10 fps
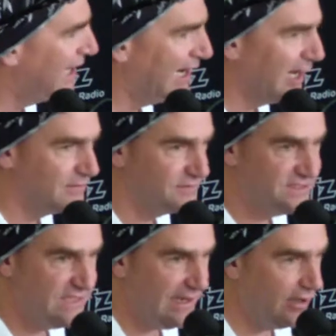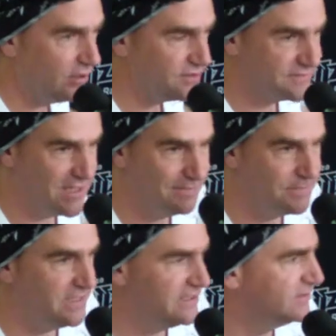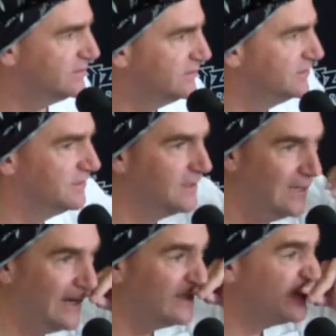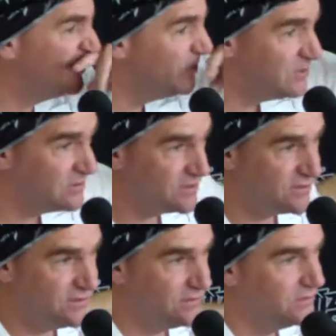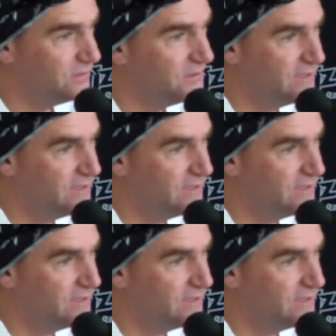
CEOs of companies to students to